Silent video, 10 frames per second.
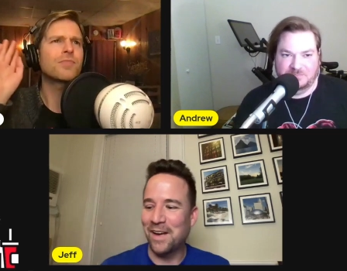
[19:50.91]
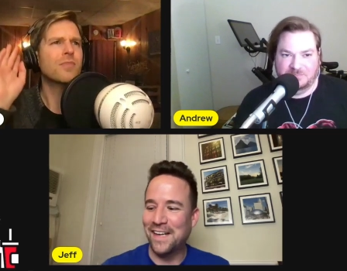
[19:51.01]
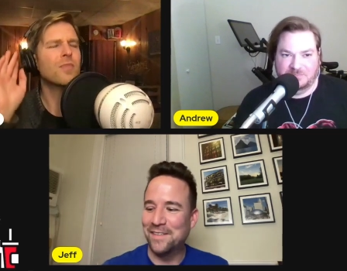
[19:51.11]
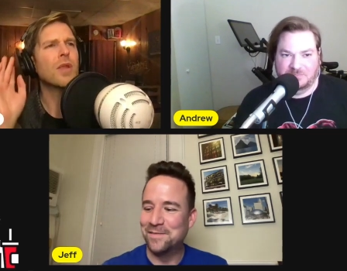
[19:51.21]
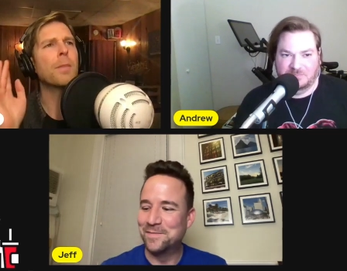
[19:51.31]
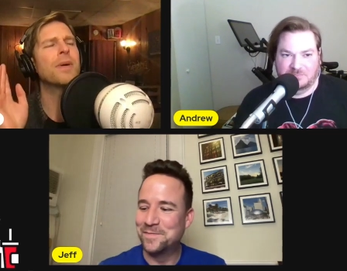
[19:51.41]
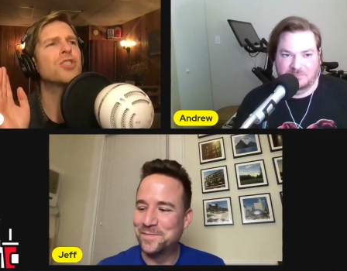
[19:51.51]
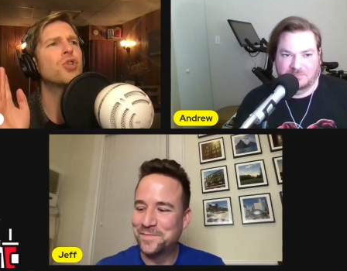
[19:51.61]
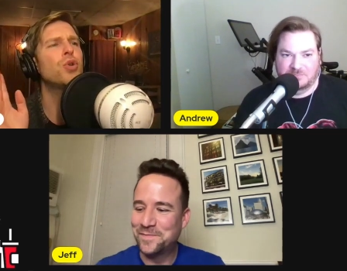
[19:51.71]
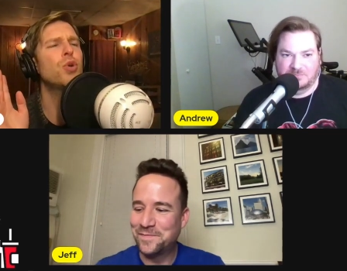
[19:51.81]
Speaker 1: Right. But
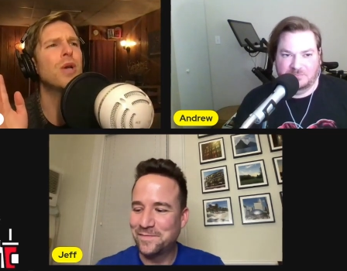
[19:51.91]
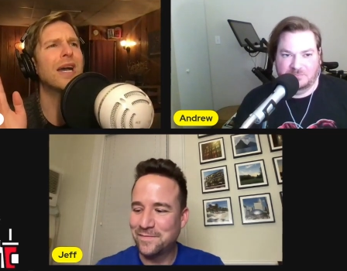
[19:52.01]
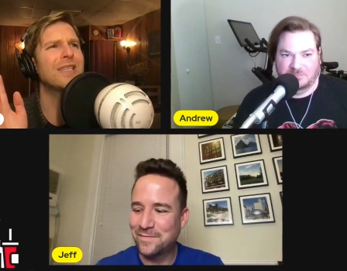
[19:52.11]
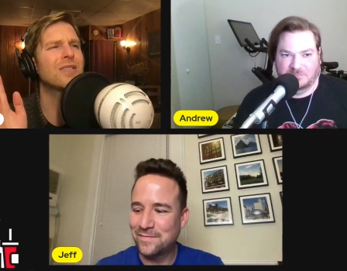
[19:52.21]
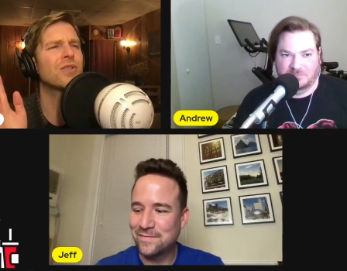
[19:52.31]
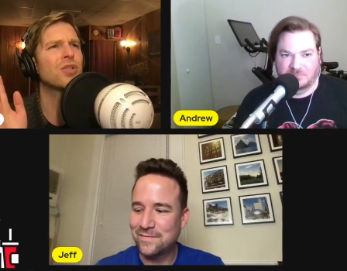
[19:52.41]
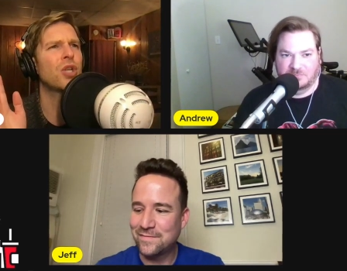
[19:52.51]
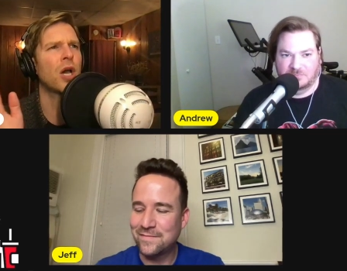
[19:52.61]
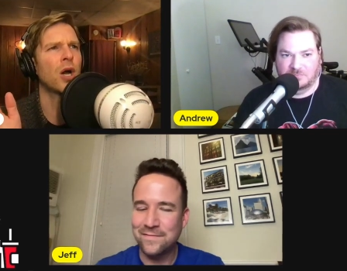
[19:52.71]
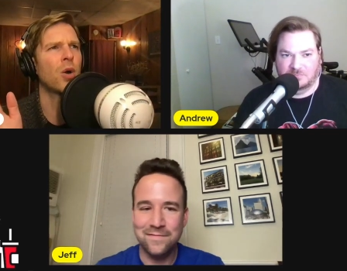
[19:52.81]
do you guys
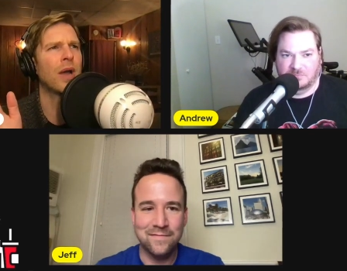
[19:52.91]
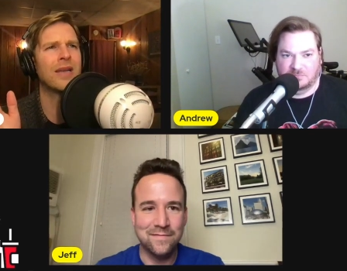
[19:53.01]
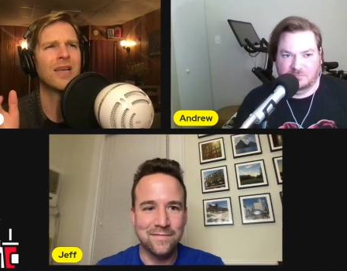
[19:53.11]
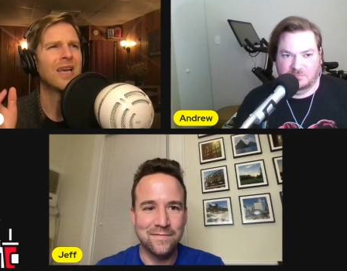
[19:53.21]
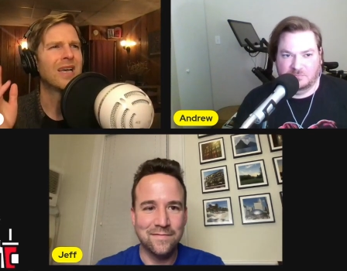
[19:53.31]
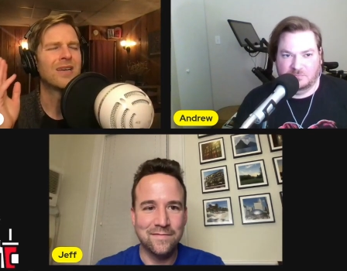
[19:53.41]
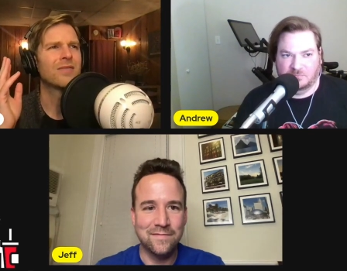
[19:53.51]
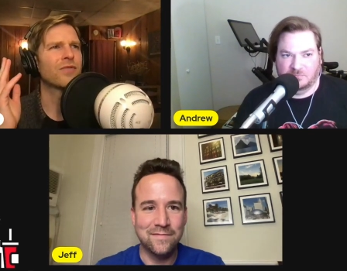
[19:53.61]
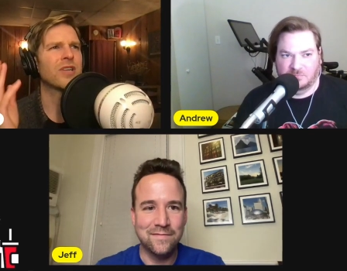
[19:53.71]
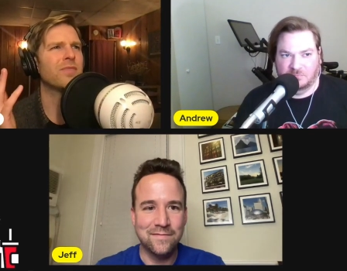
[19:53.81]
know, and
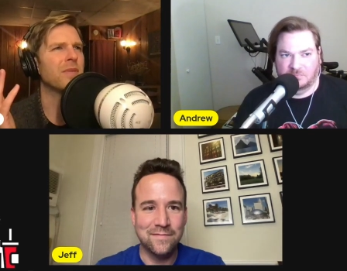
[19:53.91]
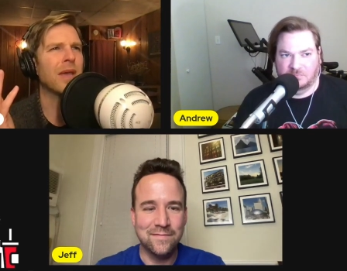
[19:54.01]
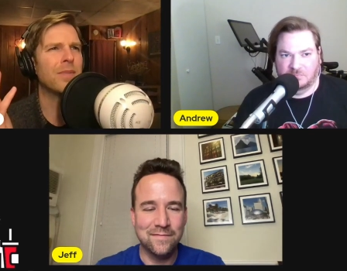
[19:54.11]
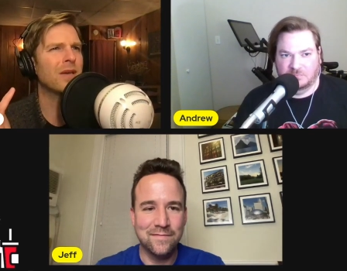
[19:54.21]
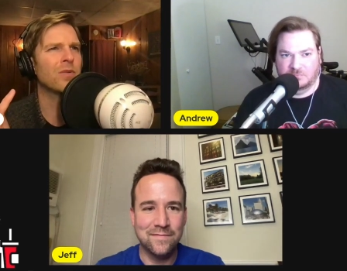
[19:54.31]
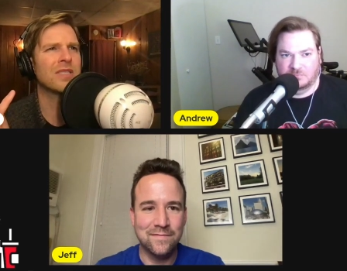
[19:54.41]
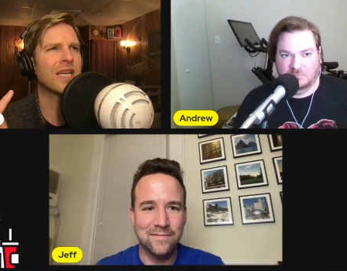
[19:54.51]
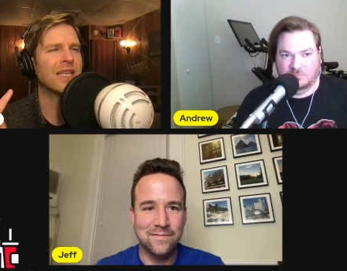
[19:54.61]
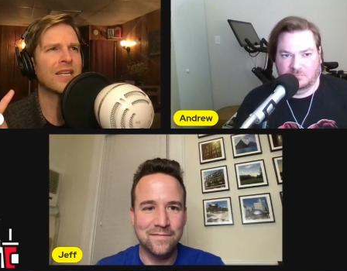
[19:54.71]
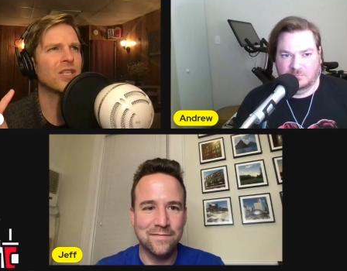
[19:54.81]
forgive me, maybe it was
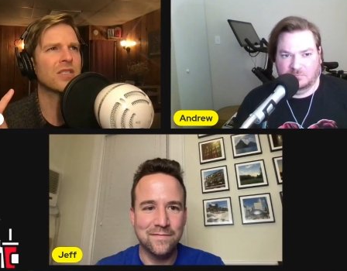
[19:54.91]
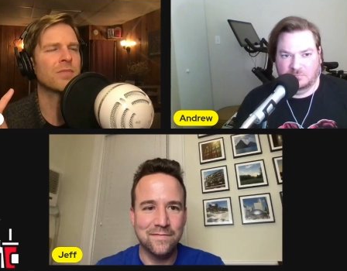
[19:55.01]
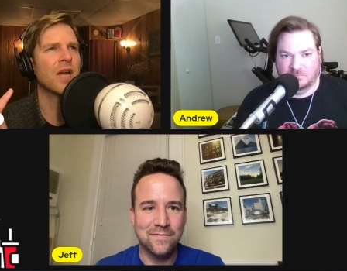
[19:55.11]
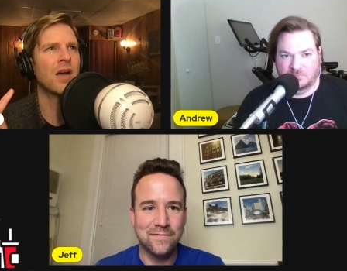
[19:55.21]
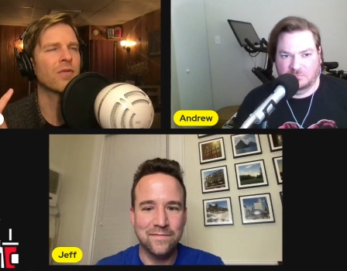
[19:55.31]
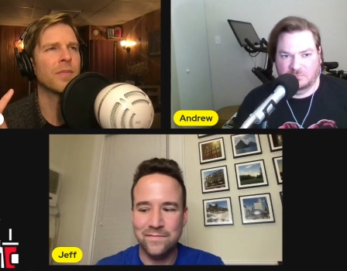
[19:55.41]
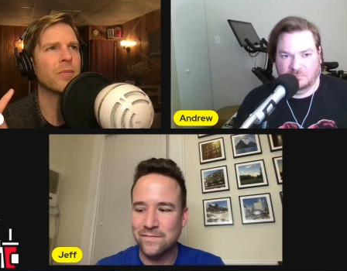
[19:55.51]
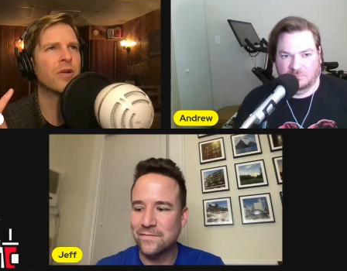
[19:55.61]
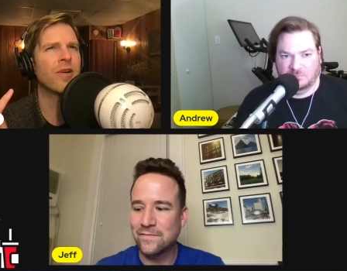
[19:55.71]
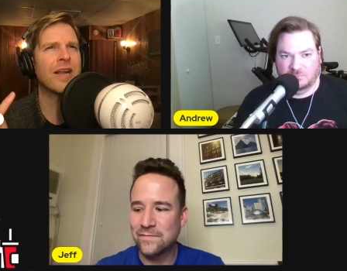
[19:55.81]
said and I just am not
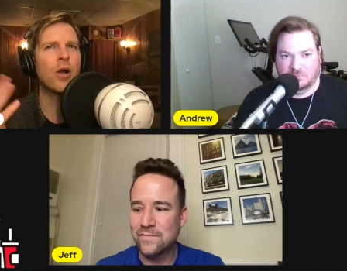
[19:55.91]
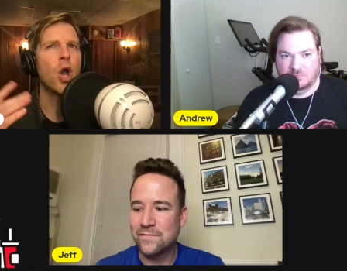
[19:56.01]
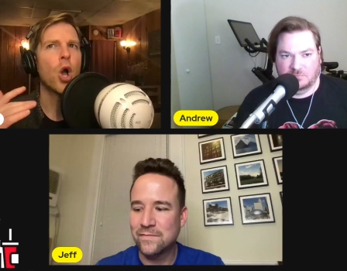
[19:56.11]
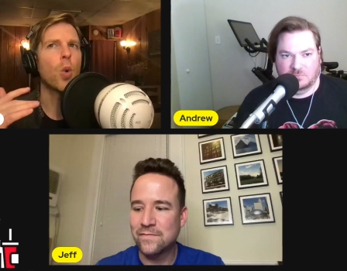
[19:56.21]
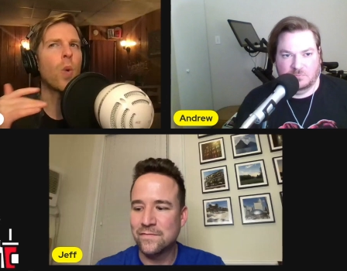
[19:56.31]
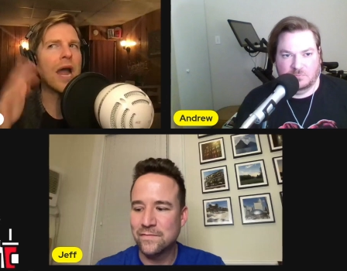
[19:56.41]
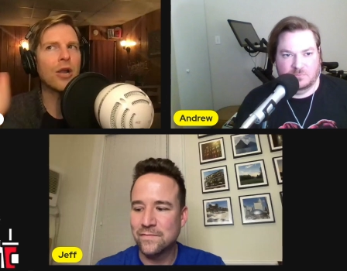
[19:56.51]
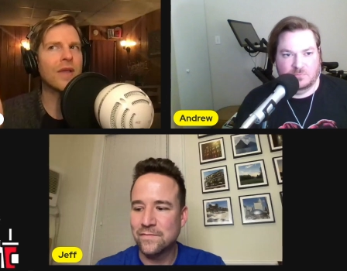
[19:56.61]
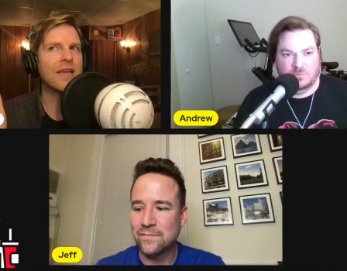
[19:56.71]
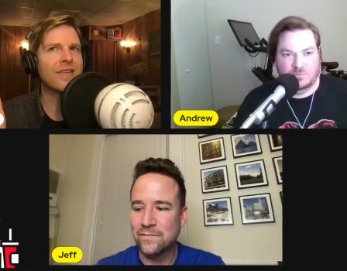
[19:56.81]
remembering right now, why
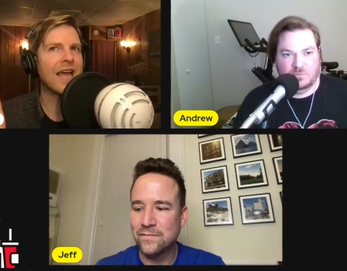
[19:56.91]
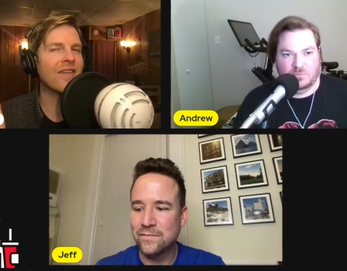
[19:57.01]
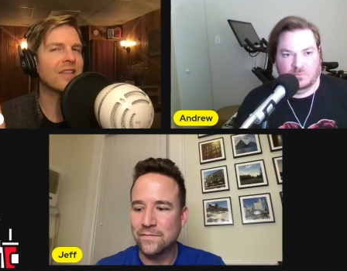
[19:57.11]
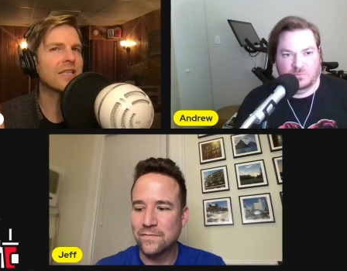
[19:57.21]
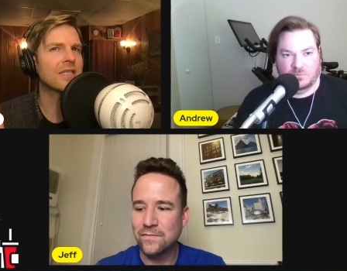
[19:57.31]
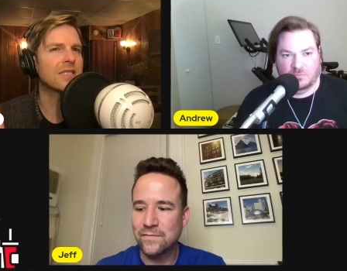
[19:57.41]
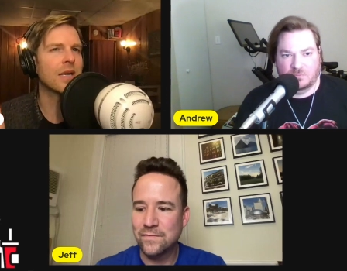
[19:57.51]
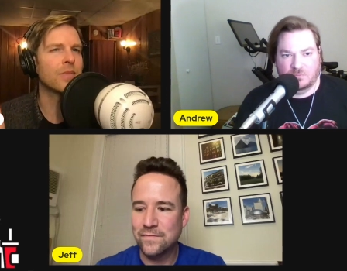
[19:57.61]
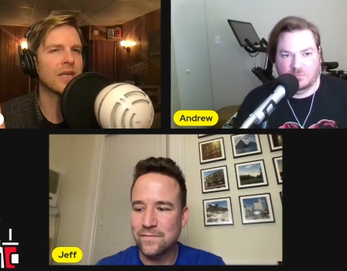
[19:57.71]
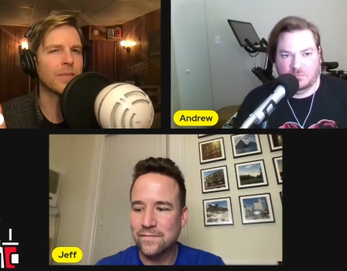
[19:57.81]
are they even having this
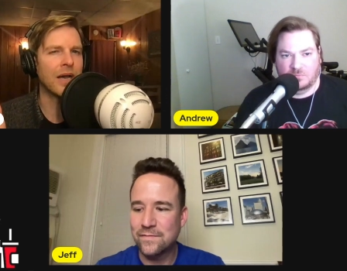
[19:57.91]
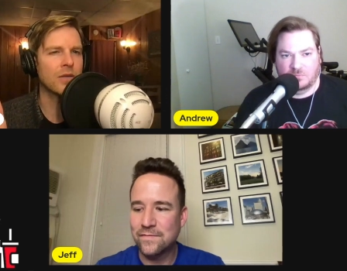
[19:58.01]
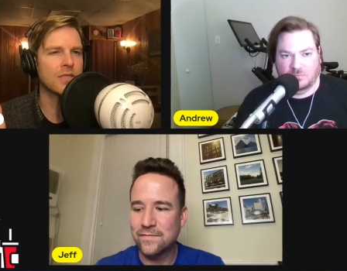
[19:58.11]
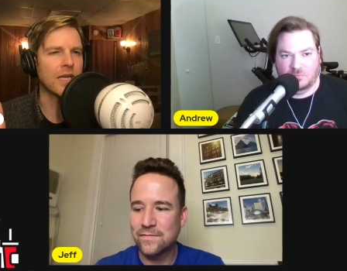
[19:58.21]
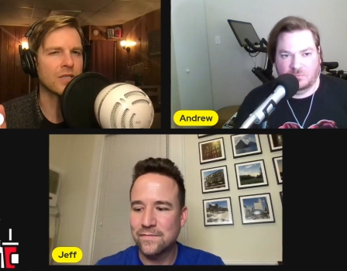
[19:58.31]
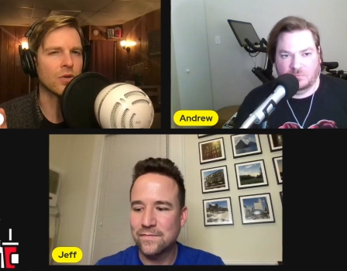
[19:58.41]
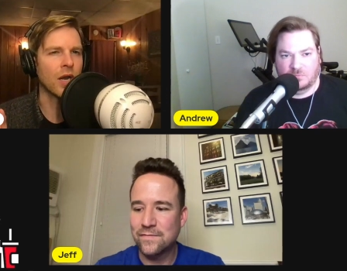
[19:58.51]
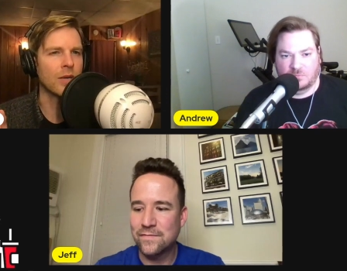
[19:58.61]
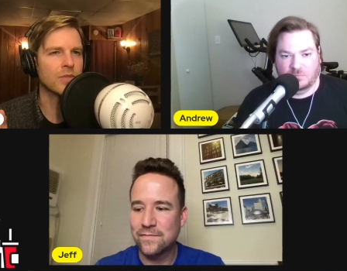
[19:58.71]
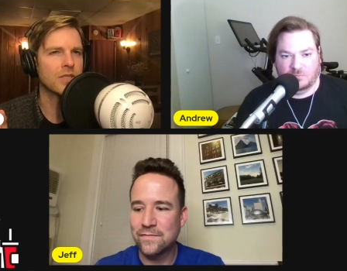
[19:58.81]
assembly about sex
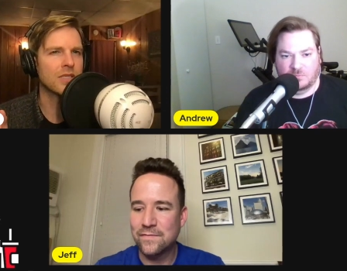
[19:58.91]
crimes?